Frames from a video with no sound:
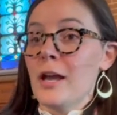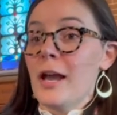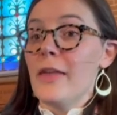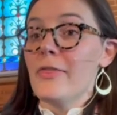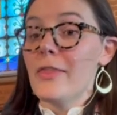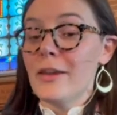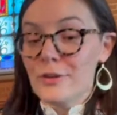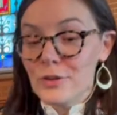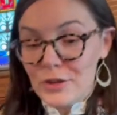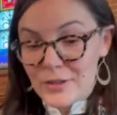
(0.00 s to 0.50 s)

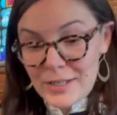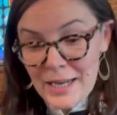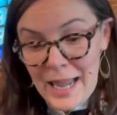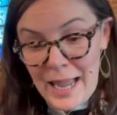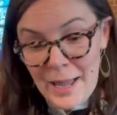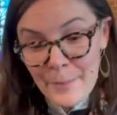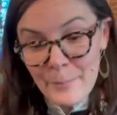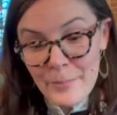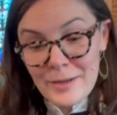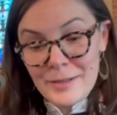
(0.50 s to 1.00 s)
And then just
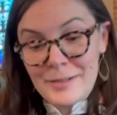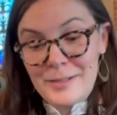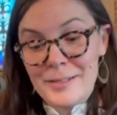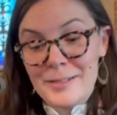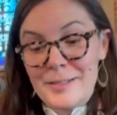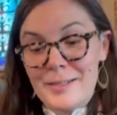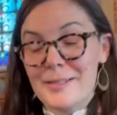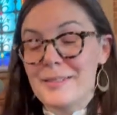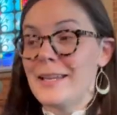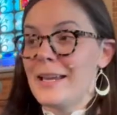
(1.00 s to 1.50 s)
happened
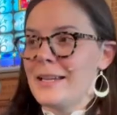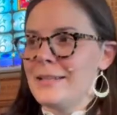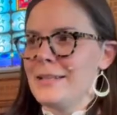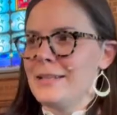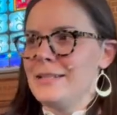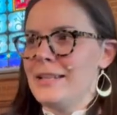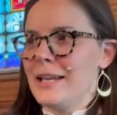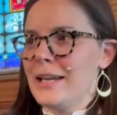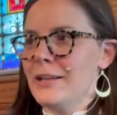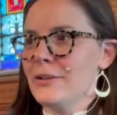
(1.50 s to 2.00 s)
to say to
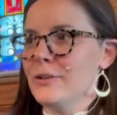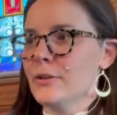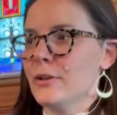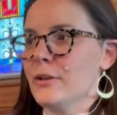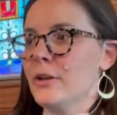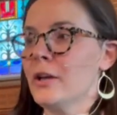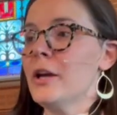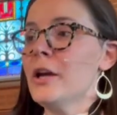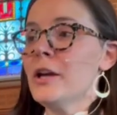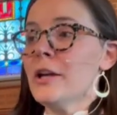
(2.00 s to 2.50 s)

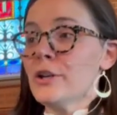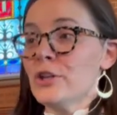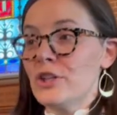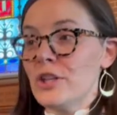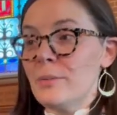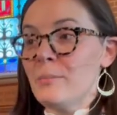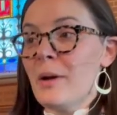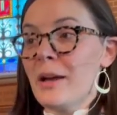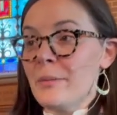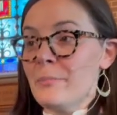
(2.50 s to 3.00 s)
Daniel,
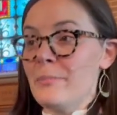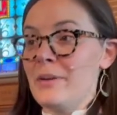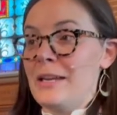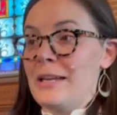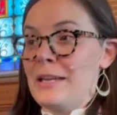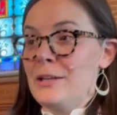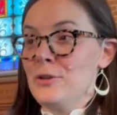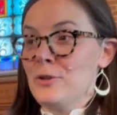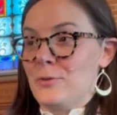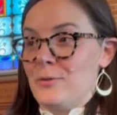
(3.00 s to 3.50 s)
she might be
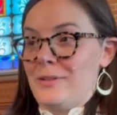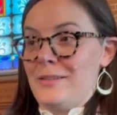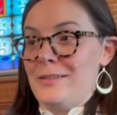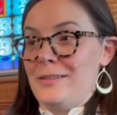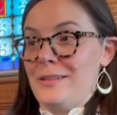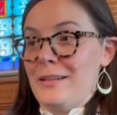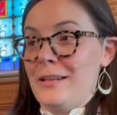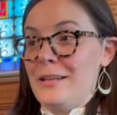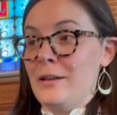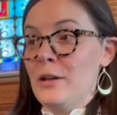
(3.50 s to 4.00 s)

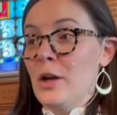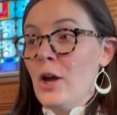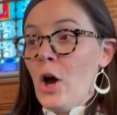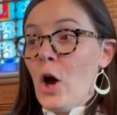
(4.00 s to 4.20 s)
interested,